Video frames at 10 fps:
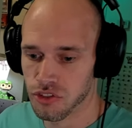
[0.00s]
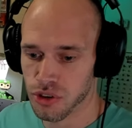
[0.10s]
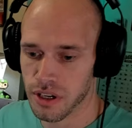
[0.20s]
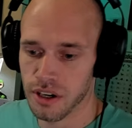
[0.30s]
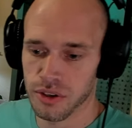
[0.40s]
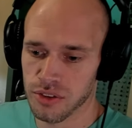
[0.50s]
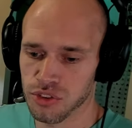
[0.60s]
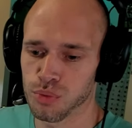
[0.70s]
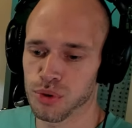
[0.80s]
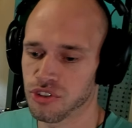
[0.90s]
Dragona,
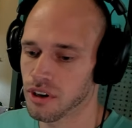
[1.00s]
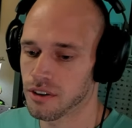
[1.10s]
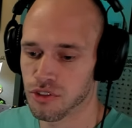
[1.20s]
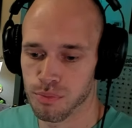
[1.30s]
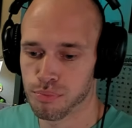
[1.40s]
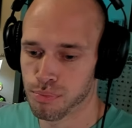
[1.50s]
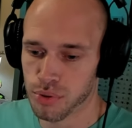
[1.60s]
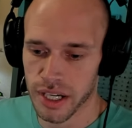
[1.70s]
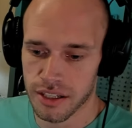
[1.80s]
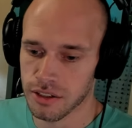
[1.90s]
Supercharged
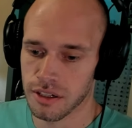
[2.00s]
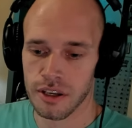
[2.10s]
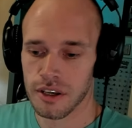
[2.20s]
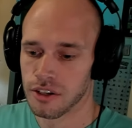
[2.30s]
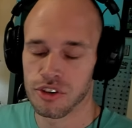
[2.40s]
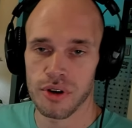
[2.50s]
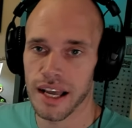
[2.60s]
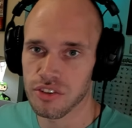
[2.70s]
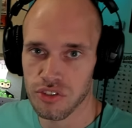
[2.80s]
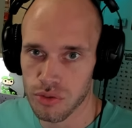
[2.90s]
Breaker,
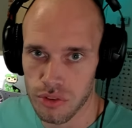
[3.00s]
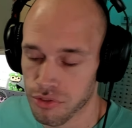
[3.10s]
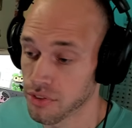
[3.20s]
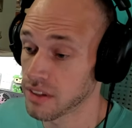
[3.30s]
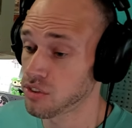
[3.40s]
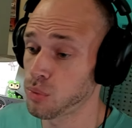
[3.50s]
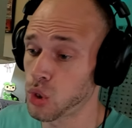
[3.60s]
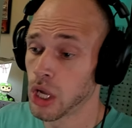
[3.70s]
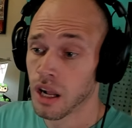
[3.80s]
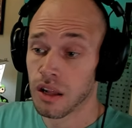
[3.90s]
Terrestrial Festival.